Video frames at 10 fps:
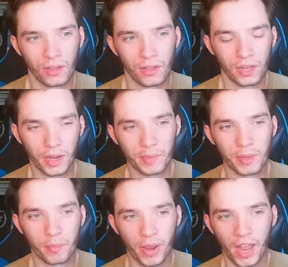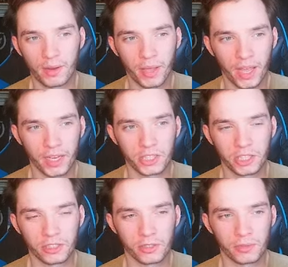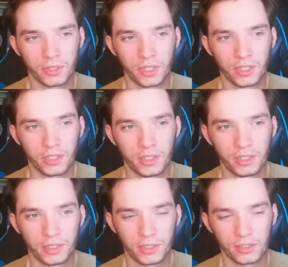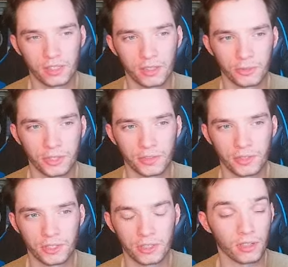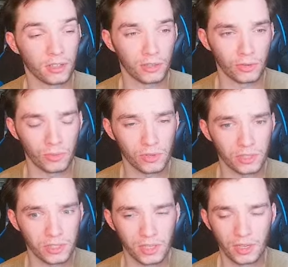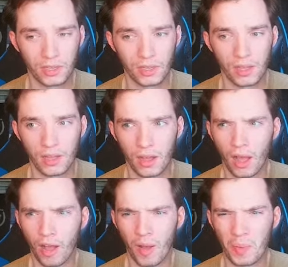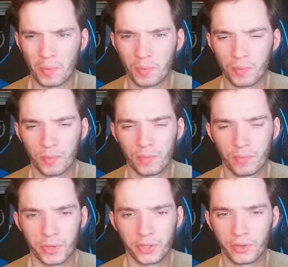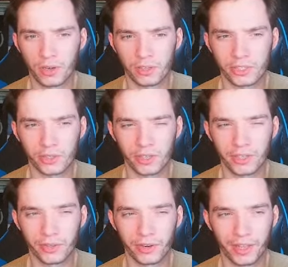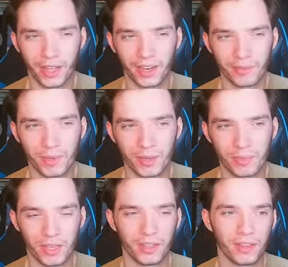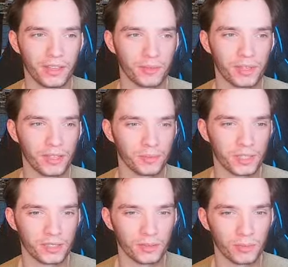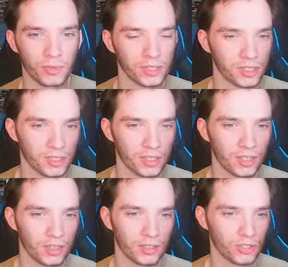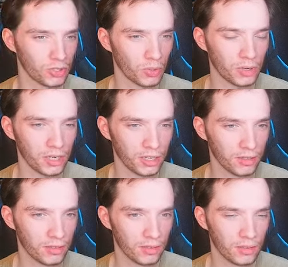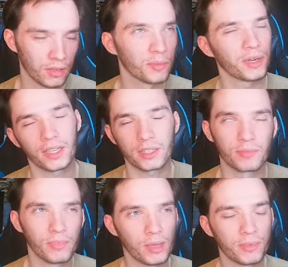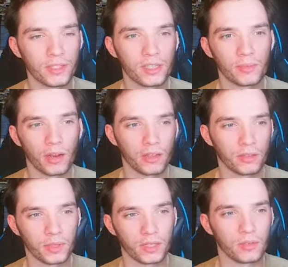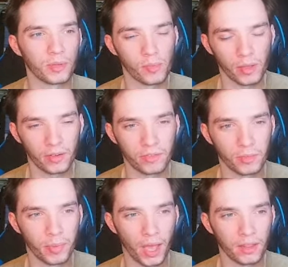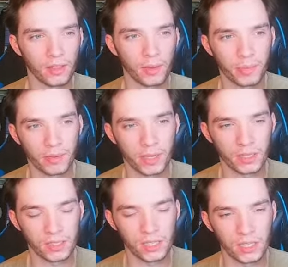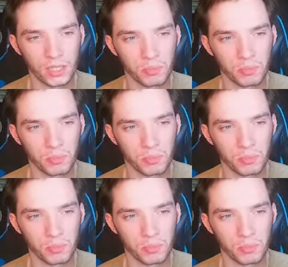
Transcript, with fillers: I mean, Bad Batch is a really good sequel series to the Clone Wars. Um, but you could also argue they're kind of maybe, they could be lumped into one story. But I guess maybe the same argument could be made for the Bat that Batman series.